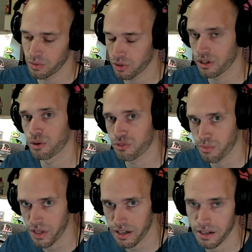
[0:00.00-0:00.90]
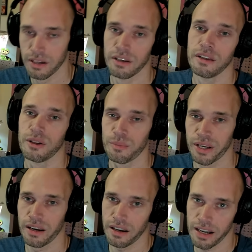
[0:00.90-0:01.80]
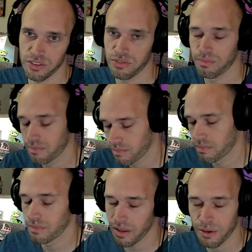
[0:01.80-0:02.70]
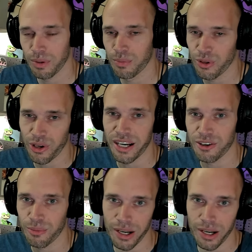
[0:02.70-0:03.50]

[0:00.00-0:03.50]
then we'll go from there. But yeah, I just, a lot of people don't care